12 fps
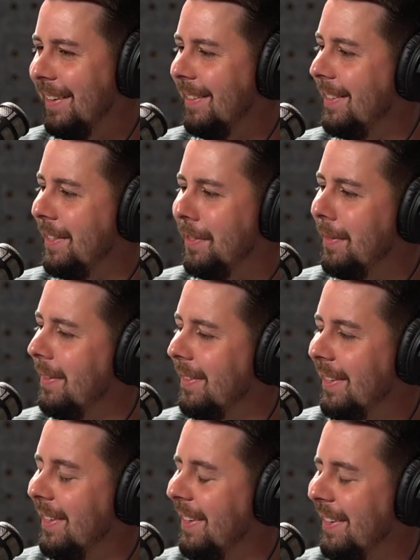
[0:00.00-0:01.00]
do you oh, even God.
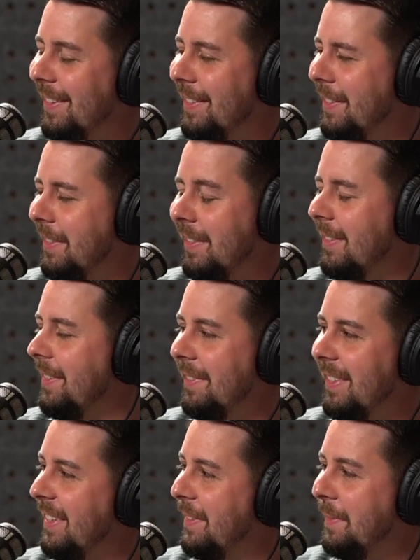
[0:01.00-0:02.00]
know? Do you
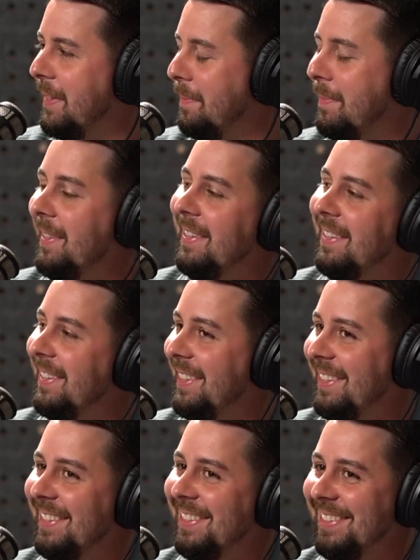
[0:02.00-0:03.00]
even know what a meal
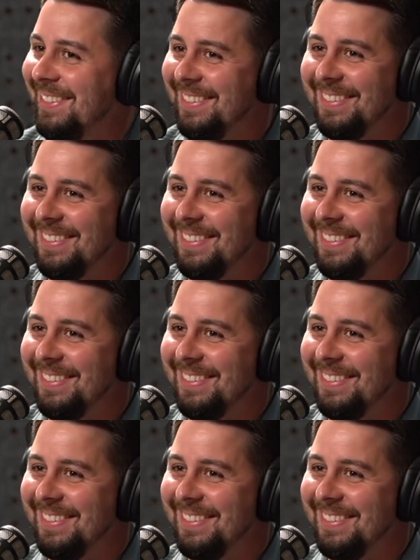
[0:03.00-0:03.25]
is? How do